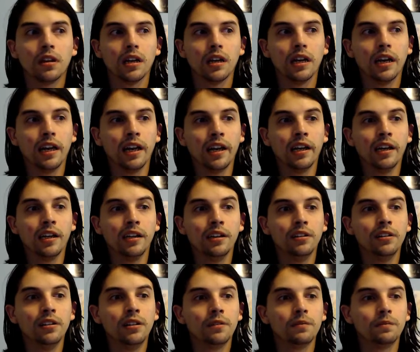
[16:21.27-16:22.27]
And
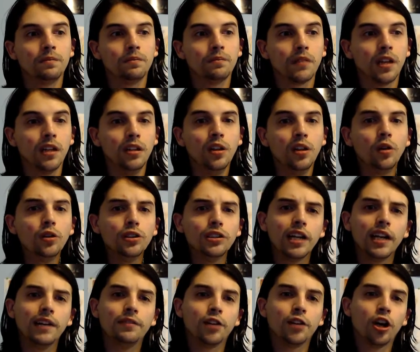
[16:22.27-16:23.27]
notice
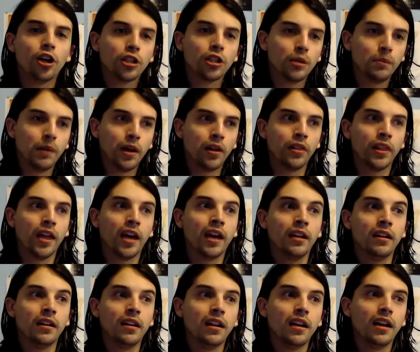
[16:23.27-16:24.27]
I've talked about that,
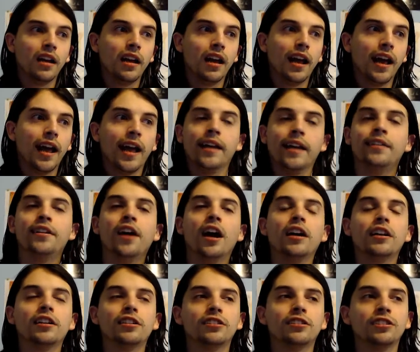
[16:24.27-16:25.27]
and not
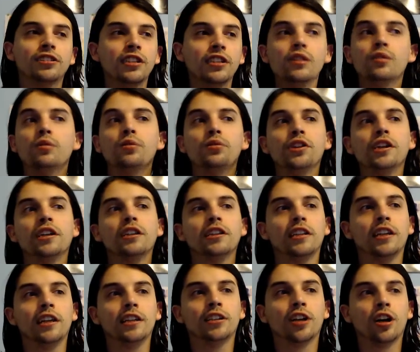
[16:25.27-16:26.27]
a single thing that
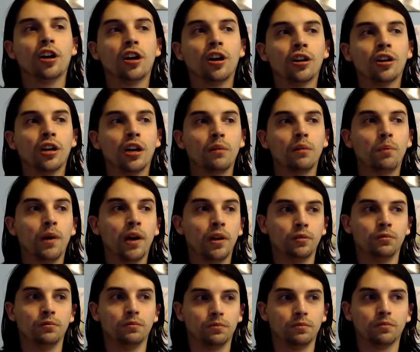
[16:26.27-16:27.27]
I talk about
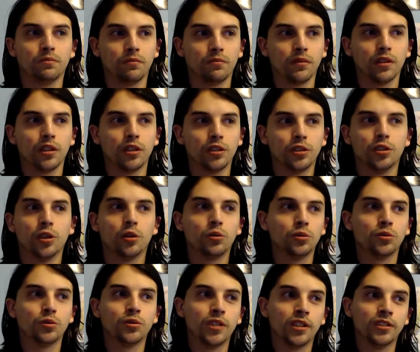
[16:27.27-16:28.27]

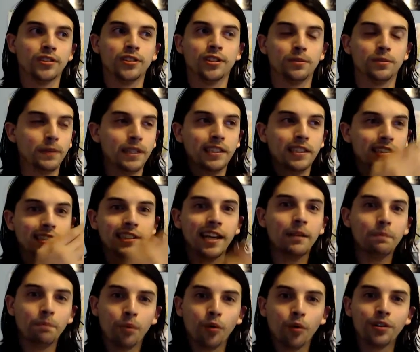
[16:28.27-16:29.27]
social justice, because it's not
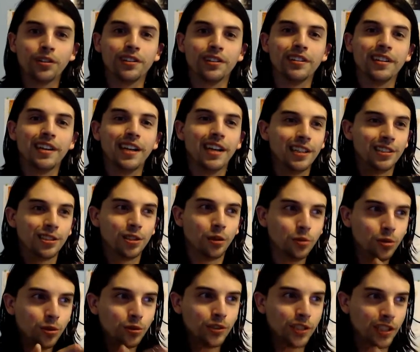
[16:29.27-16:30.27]
important.
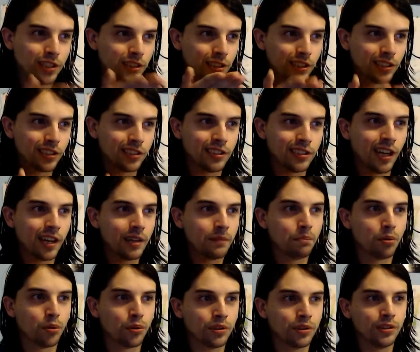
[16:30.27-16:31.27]
Social justice is not
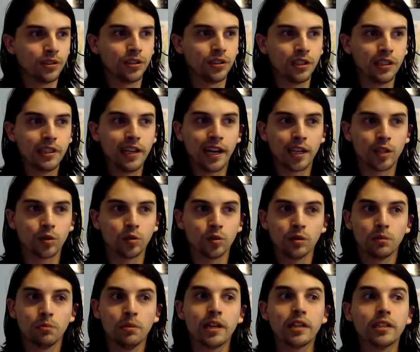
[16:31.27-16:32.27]
important to the actual
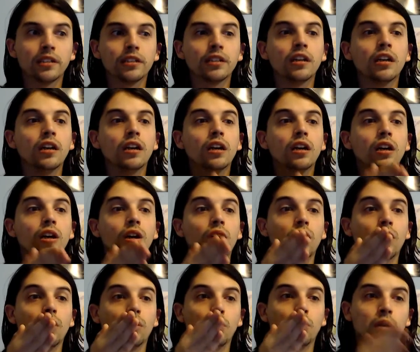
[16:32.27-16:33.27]
debate.
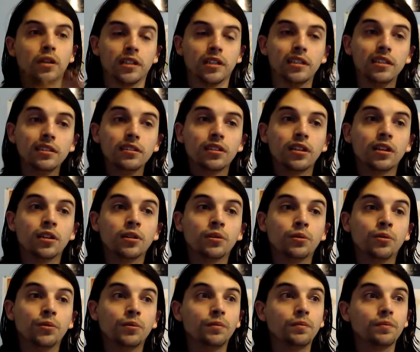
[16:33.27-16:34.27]
What is, though,
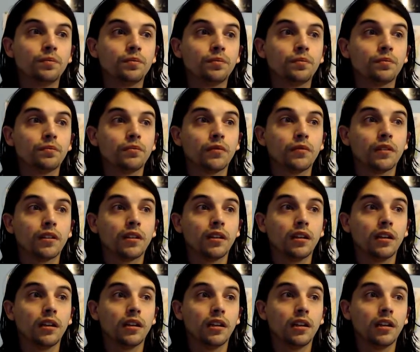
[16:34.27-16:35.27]

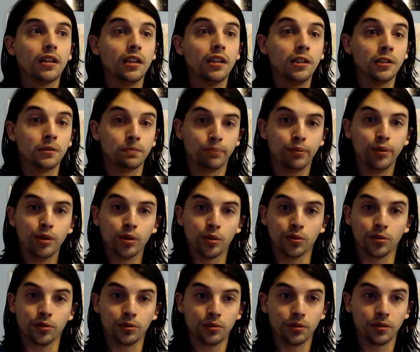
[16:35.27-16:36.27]
is
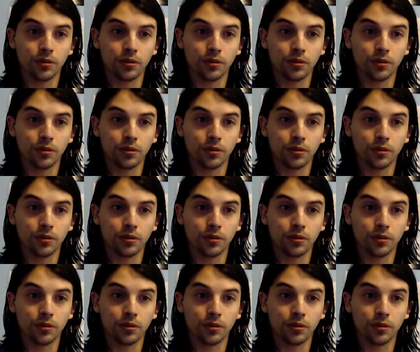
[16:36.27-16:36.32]
pre-orders.